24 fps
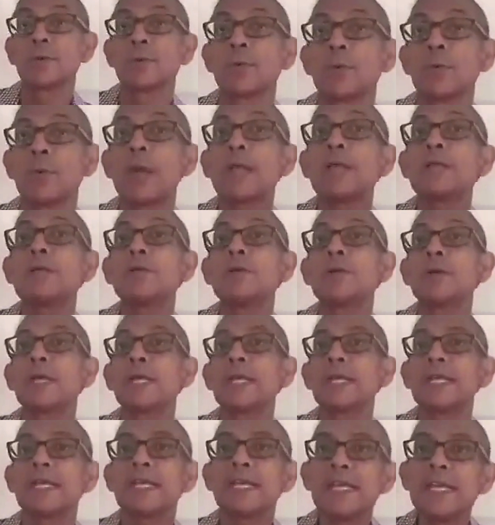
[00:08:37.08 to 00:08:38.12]
When
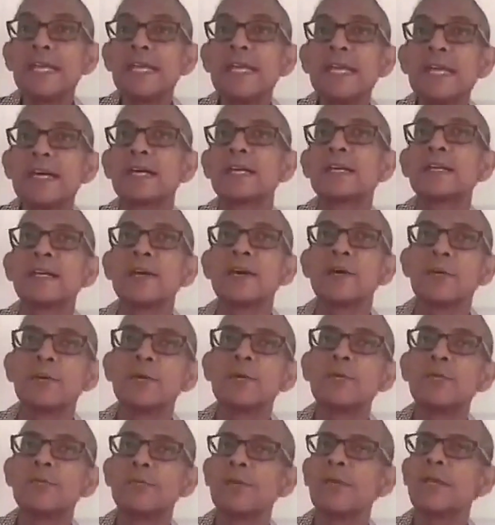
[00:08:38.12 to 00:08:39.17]

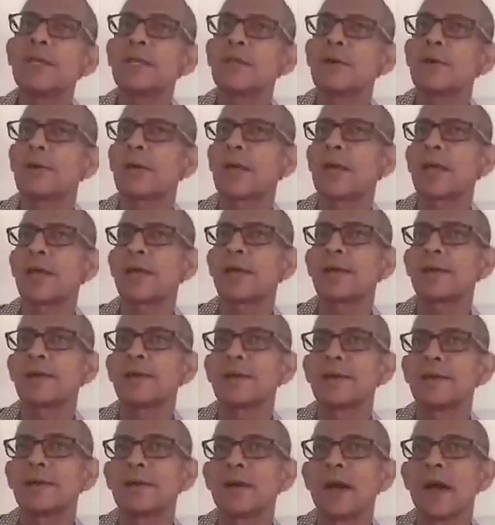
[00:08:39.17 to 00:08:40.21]
you feel, okay,
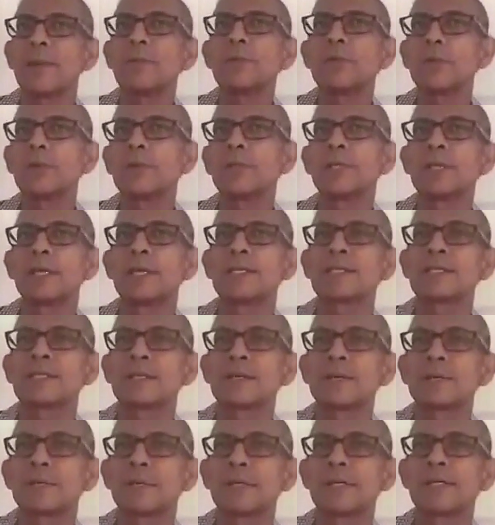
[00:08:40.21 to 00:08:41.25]
I'm doing this,
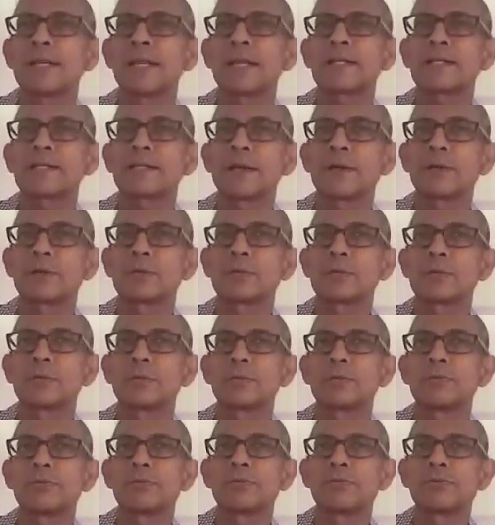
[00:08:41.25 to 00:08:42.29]
that sounds
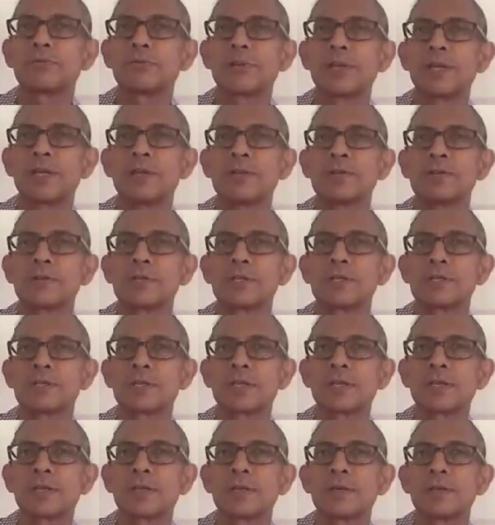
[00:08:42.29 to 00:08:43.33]

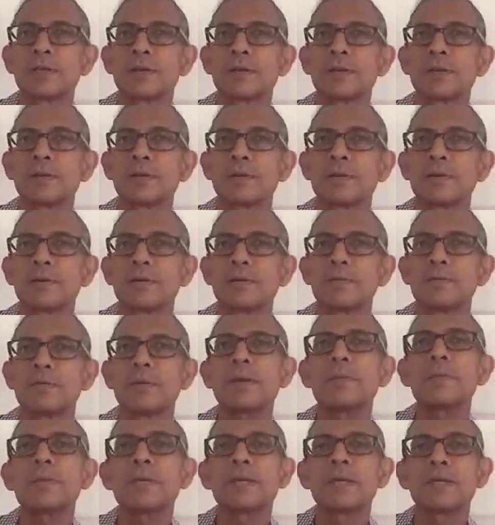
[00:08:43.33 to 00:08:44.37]
interesting.
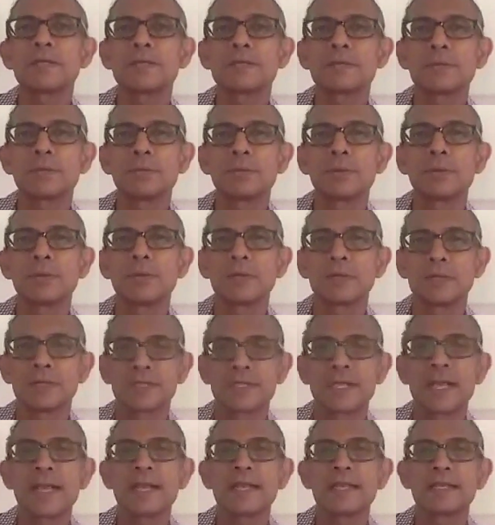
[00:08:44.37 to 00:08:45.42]
Maybe it's
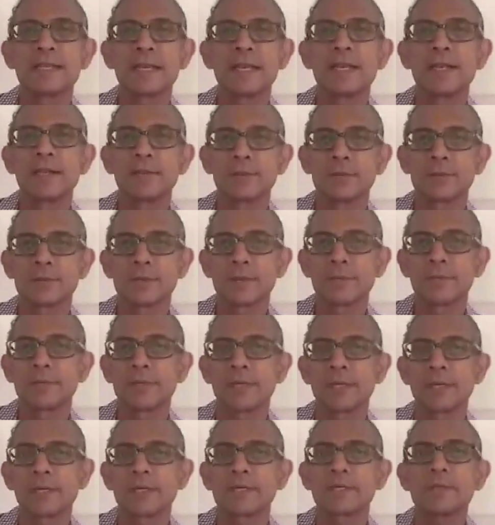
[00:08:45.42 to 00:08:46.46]
telling you
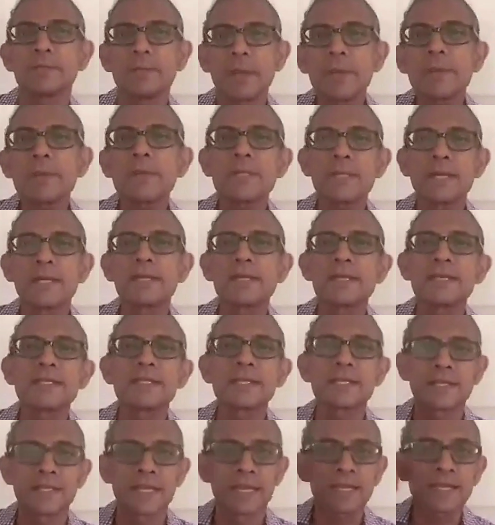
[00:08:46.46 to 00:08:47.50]
something. Maybe there is
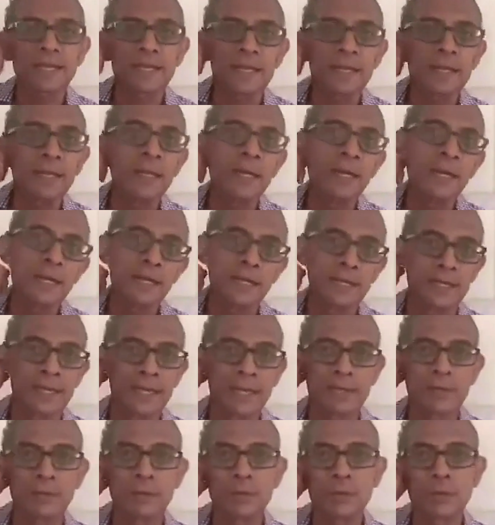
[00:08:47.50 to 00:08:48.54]
a signal
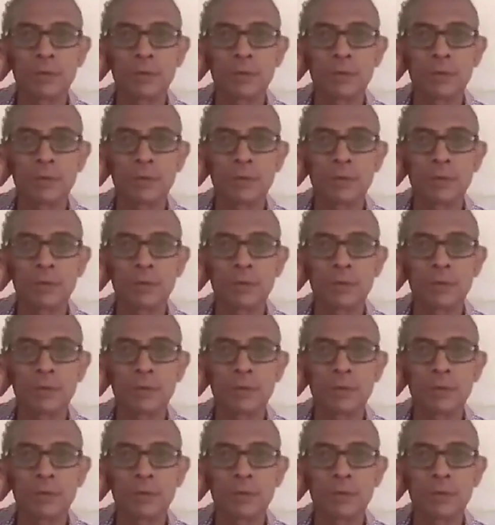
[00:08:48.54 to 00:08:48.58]
that,